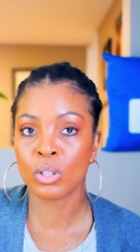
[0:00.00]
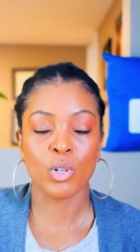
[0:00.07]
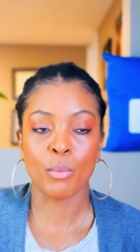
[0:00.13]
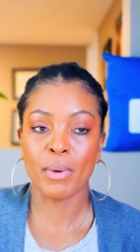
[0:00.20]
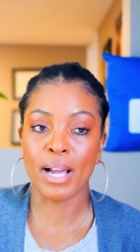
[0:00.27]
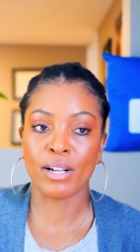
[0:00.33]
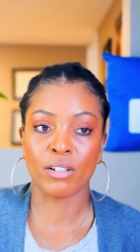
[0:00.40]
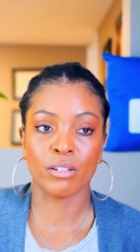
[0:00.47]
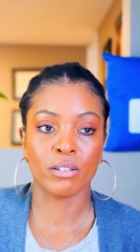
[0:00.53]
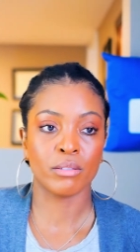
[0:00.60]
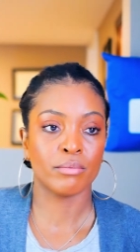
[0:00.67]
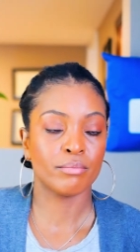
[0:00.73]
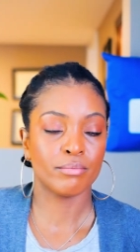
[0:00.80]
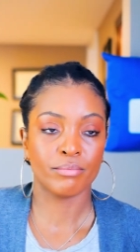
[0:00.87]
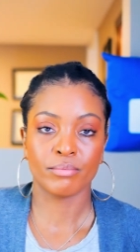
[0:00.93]
no
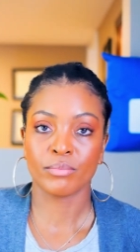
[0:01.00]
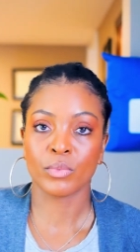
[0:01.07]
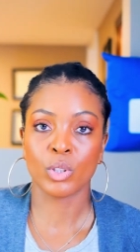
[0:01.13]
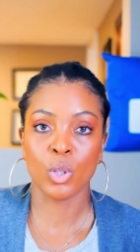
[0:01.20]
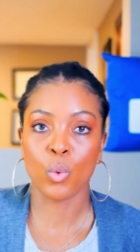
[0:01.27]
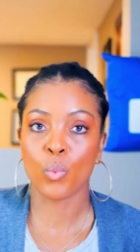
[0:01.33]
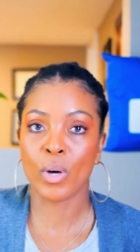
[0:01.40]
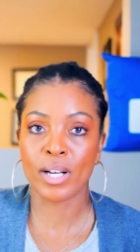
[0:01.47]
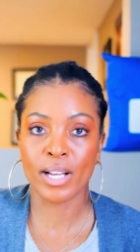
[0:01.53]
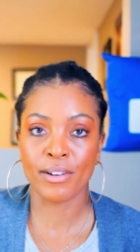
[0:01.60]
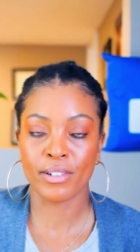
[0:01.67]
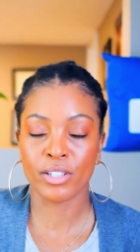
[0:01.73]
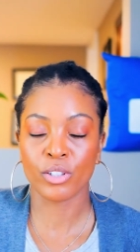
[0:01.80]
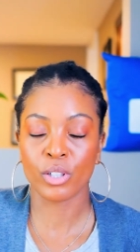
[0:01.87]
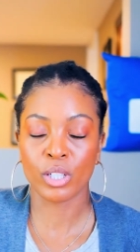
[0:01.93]
matter you know what
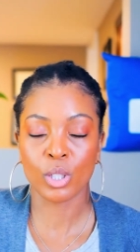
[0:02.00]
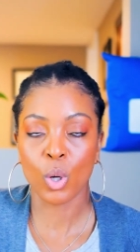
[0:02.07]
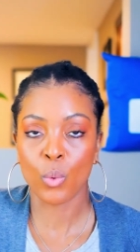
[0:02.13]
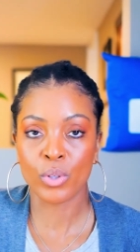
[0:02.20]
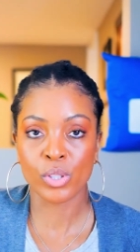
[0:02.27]
area you're going to go